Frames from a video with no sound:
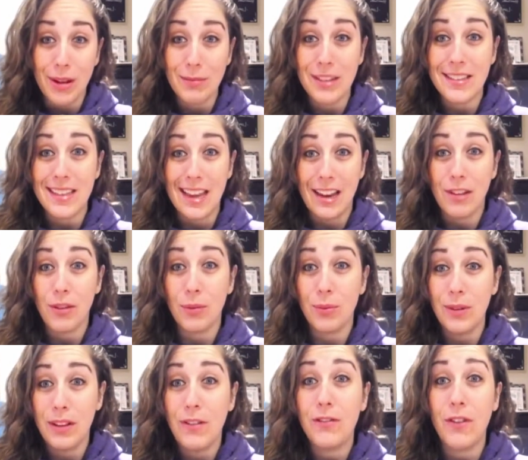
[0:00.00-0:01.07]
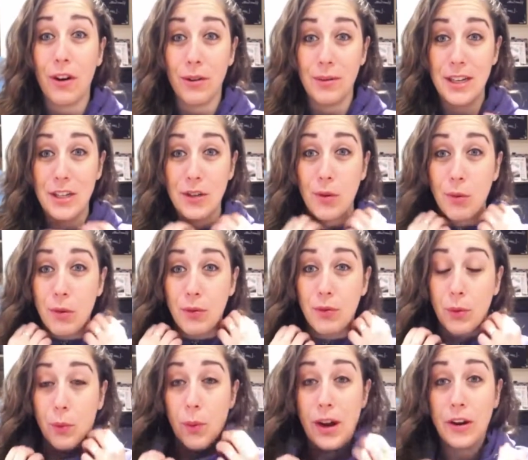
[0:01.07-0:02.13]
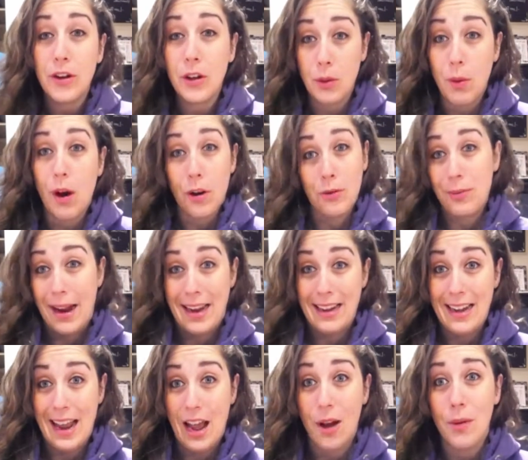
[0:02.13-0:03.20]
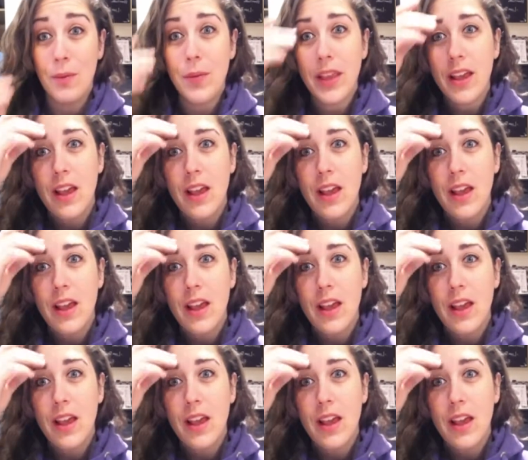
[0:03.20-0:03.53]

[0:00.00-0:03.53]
I'm just saying it's a really far reach goal for where you are right now.